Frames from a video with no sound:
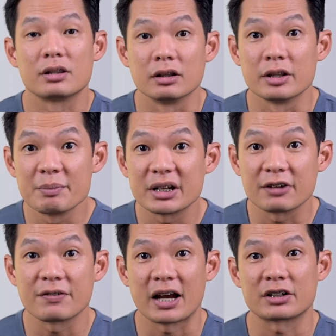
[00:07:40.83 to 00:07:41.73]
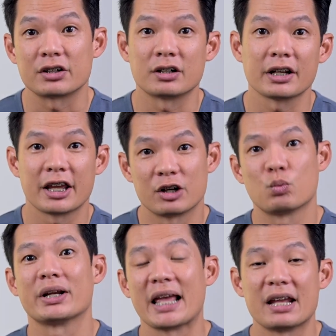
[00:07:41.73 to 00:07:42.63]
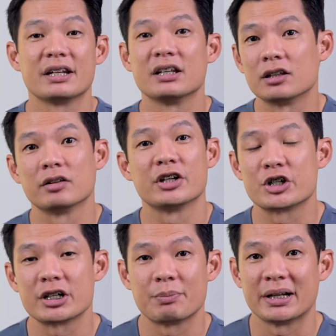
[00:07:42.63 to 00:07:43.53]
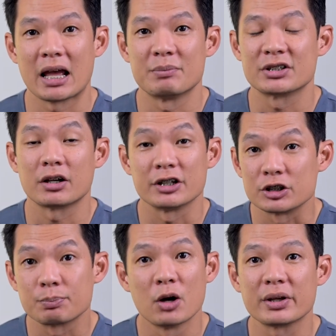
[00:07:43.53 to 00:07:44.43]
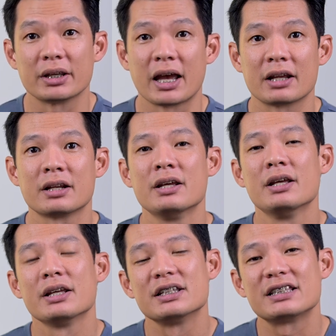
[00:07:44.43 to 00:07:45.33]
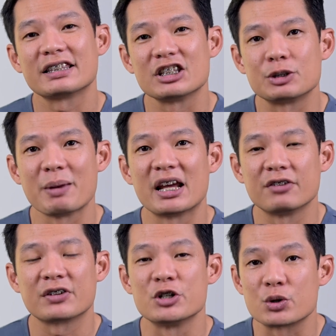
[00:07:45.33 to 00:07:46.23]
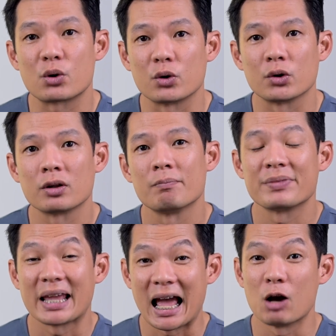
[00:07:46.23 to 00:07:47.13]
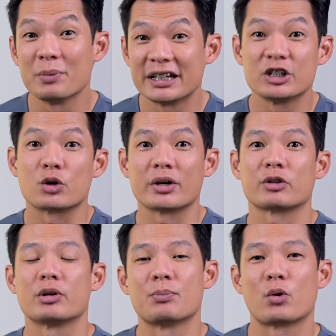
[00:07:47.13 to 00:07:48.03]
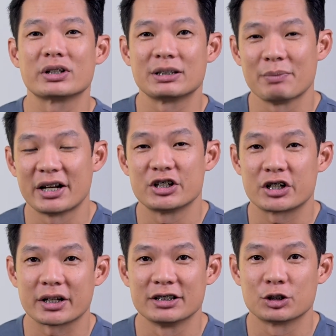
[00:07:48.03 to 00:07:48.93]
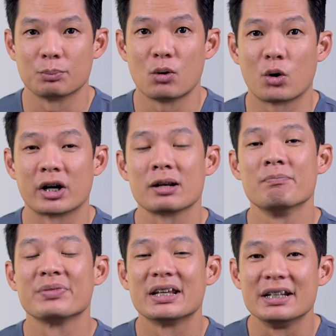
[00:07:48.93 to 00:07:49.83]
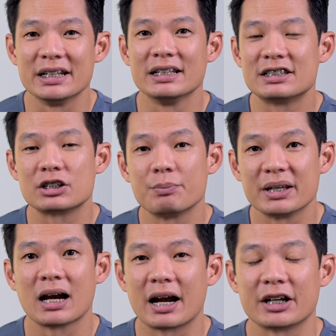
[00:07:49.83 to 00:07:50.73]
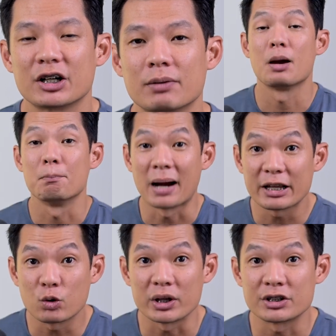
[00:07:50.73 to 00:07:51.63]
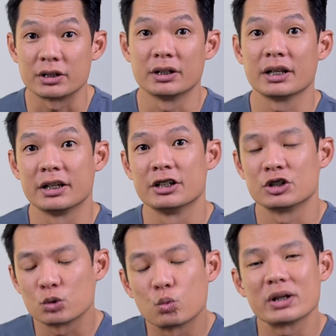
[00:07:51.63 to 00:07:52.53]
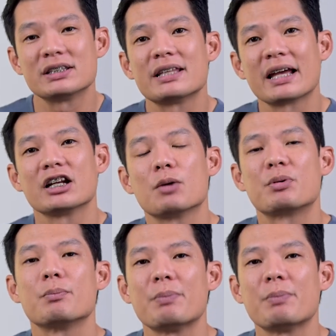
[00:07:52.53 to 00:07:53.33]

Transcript: The limiting factor, and what Andy and the leadership at Amazon is poking at, is that the span of control, how many direct reports a manager can support, needs to be higher. My question is, what's that upper